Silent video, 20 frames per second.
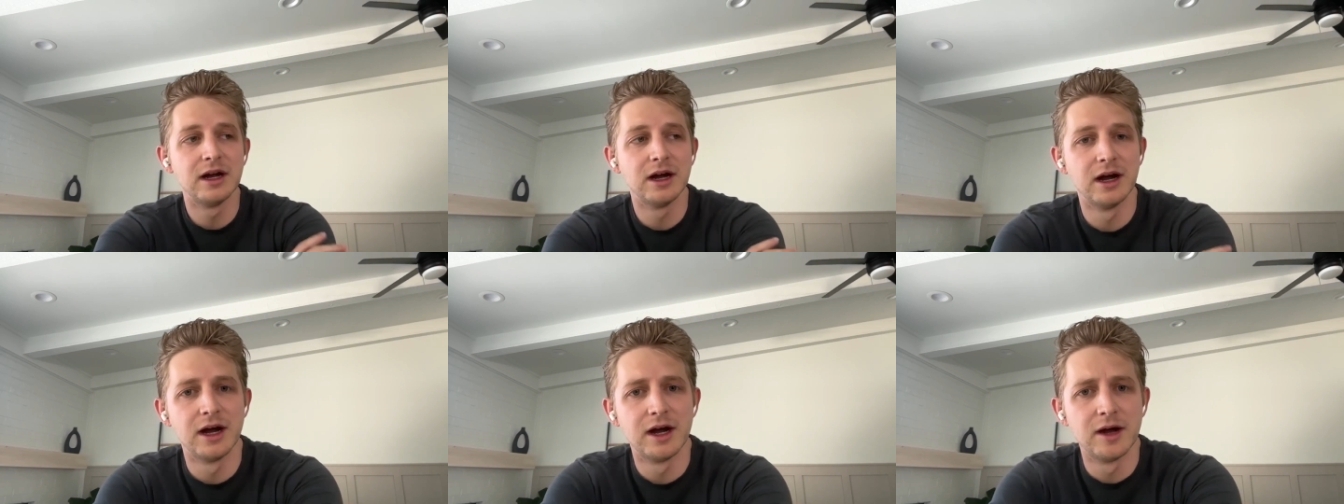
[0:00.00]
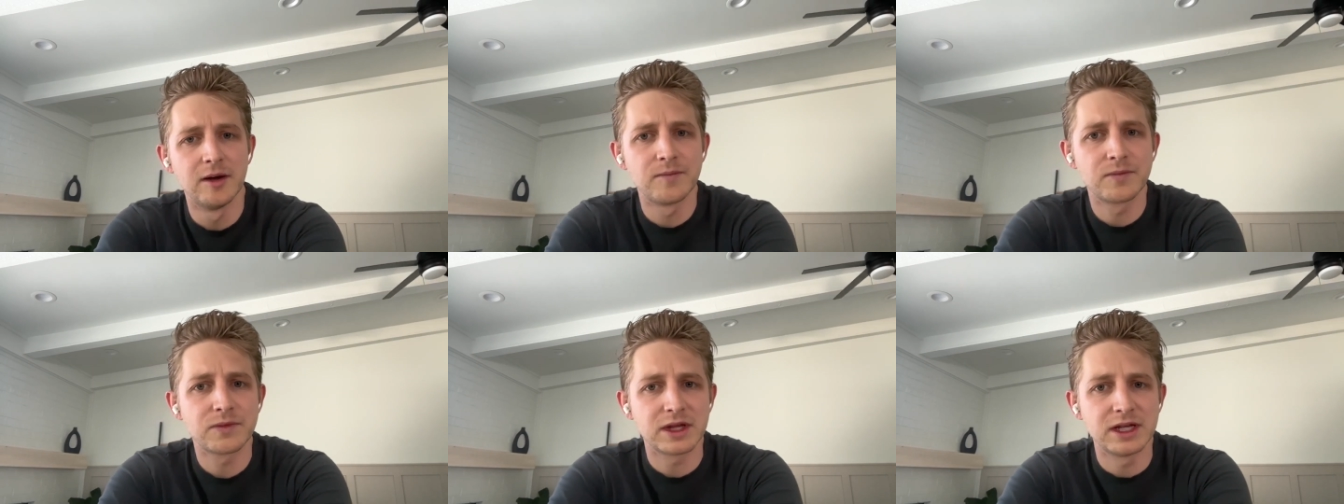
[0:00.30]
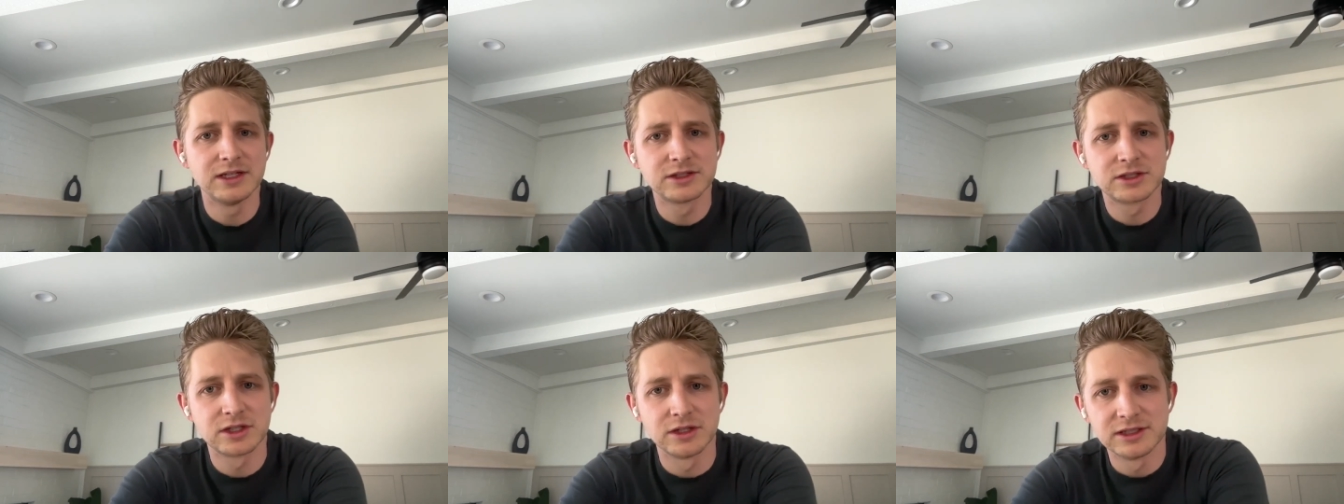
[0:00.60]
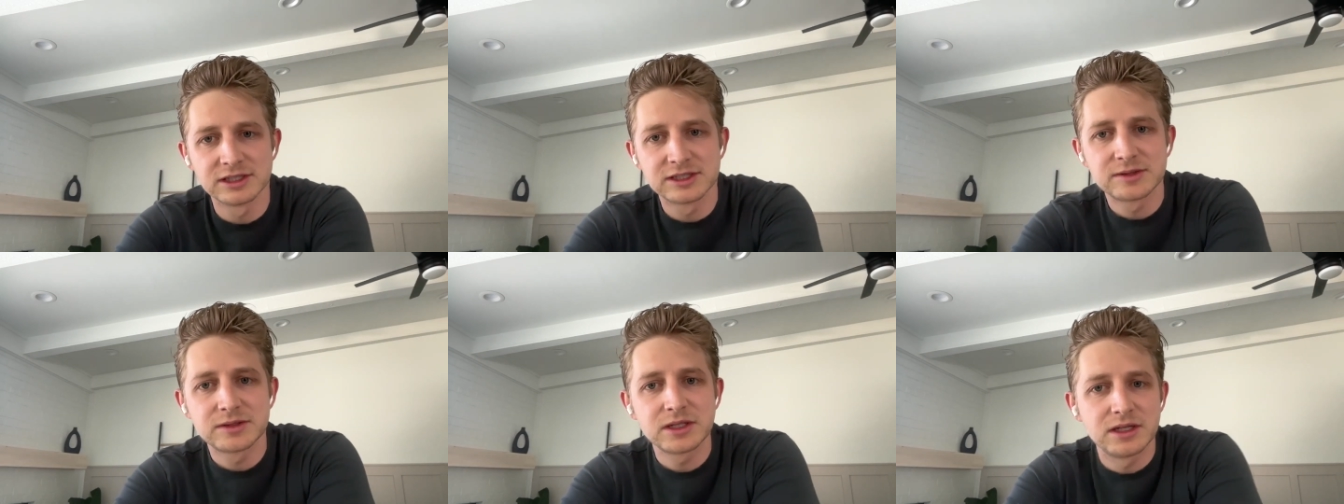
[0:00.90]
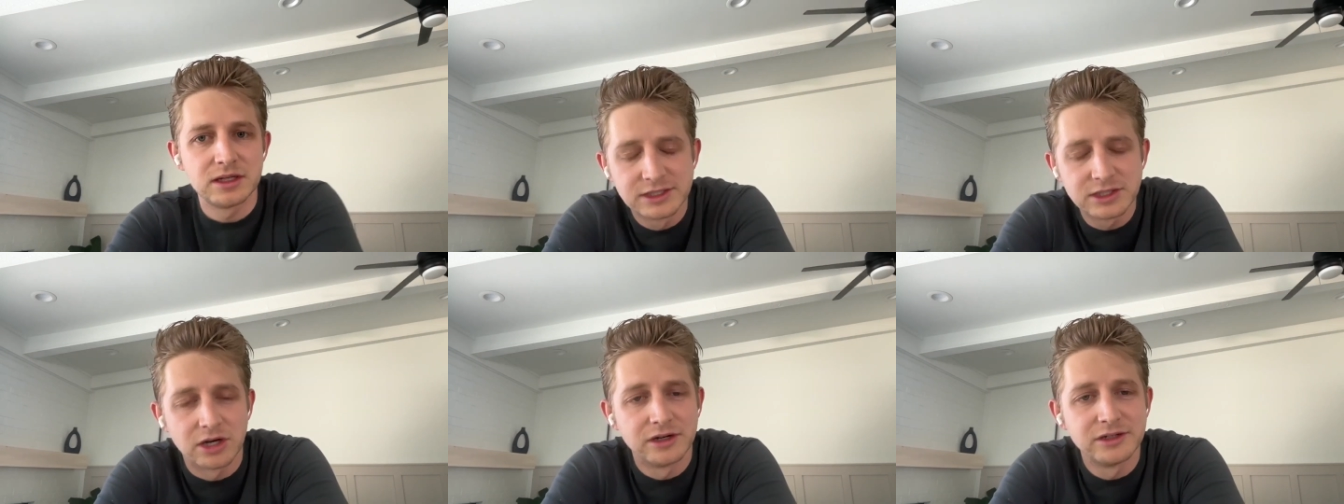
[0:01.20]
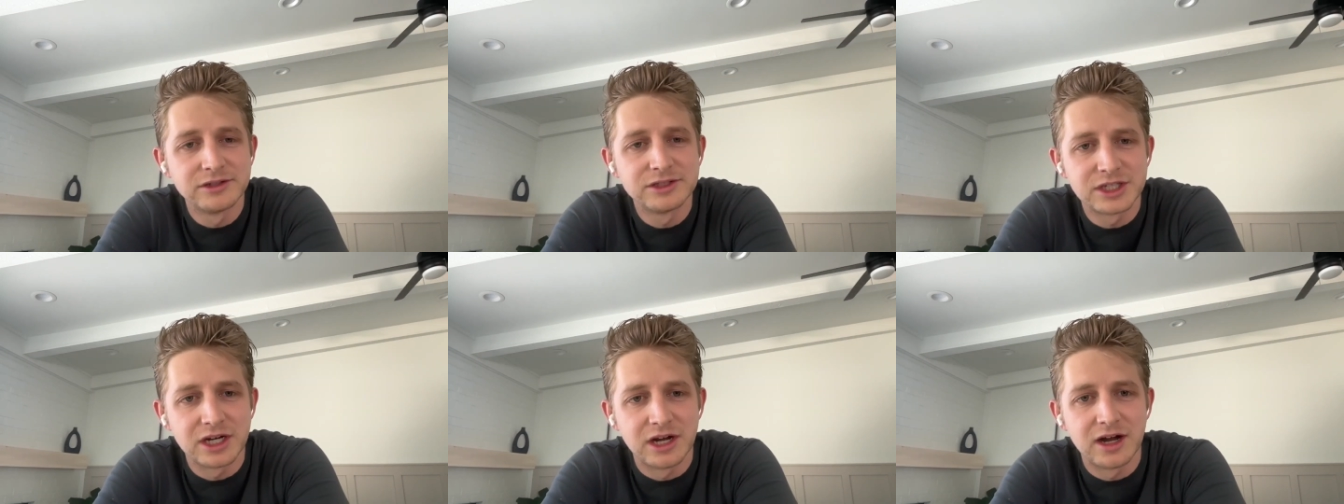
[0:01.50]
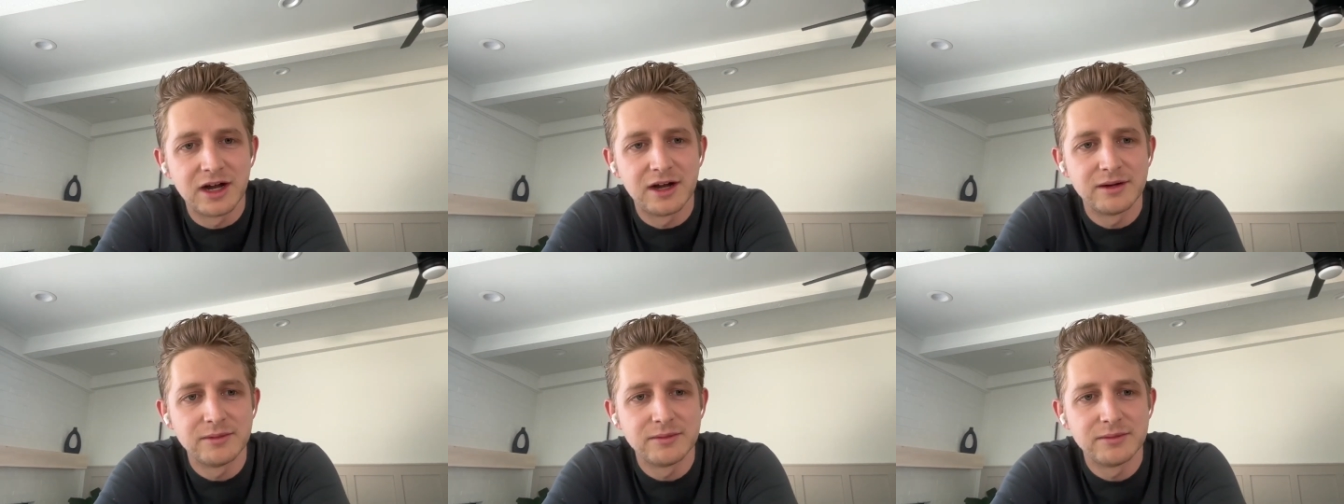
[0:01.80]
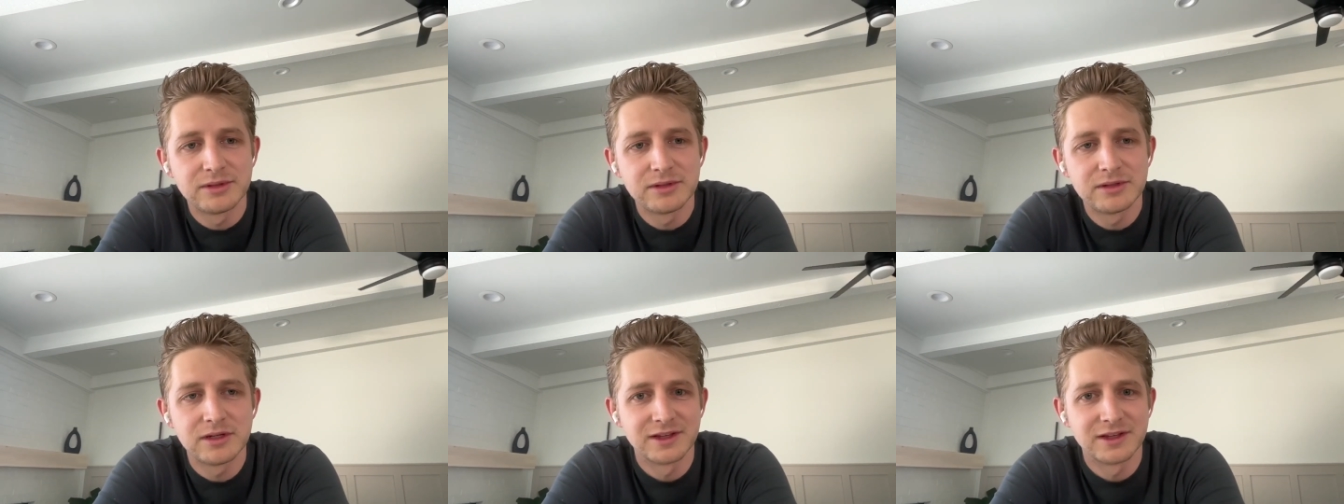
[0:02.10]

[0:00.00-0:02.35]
And so it's our job.